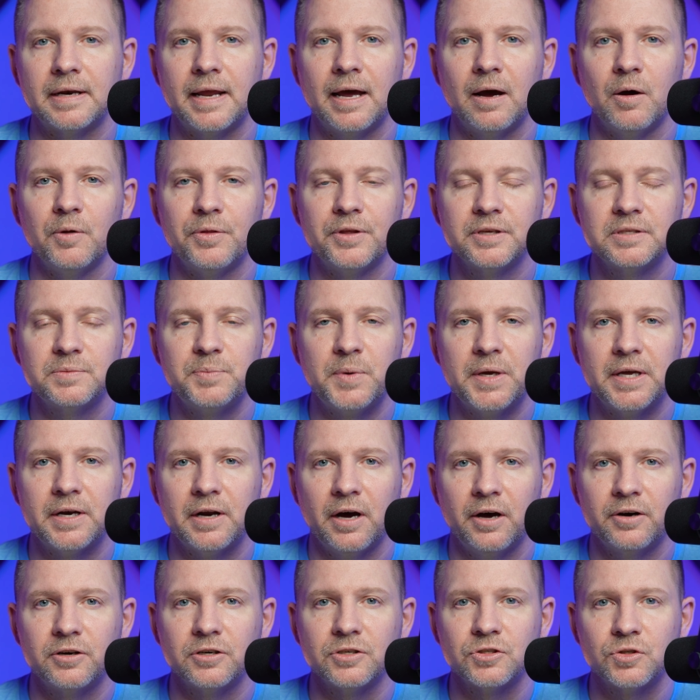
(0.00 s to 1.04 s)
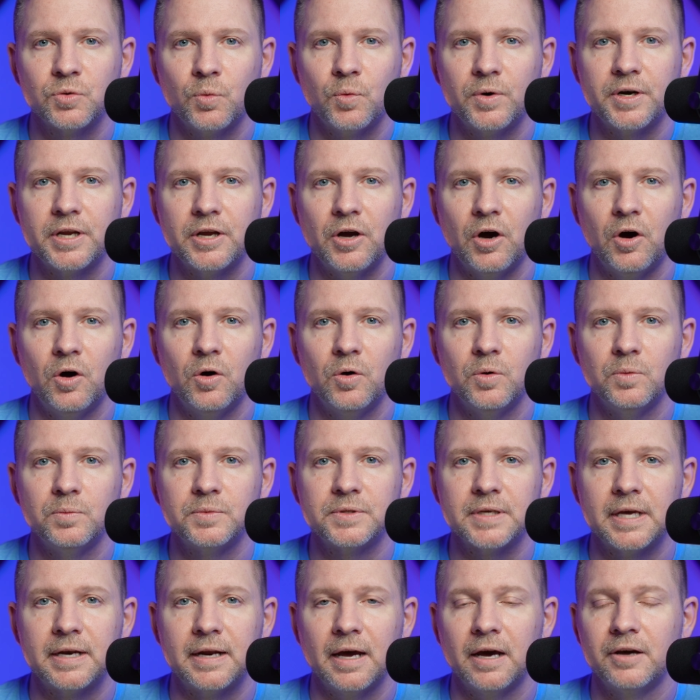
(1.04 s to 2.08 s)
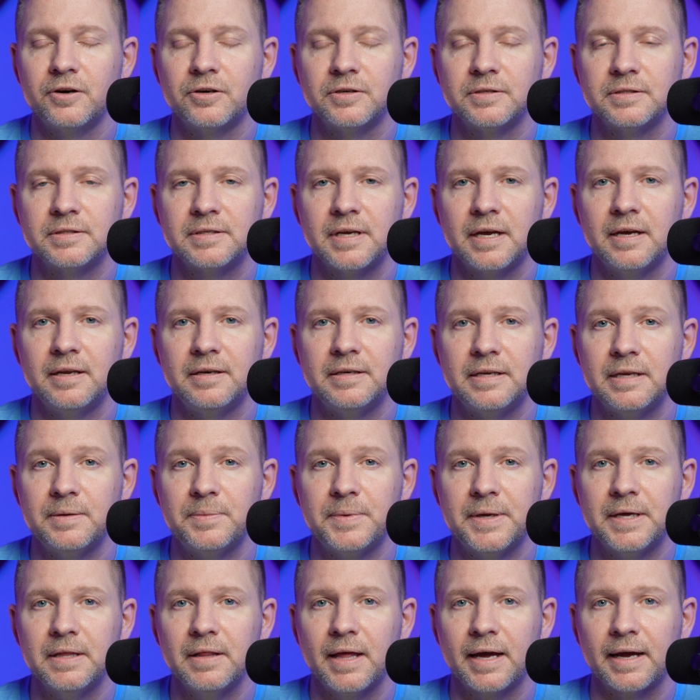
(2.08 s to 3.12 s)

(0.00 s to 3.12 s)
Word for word: Now, this being one hundred twenty ohms and one hundred ten decibels,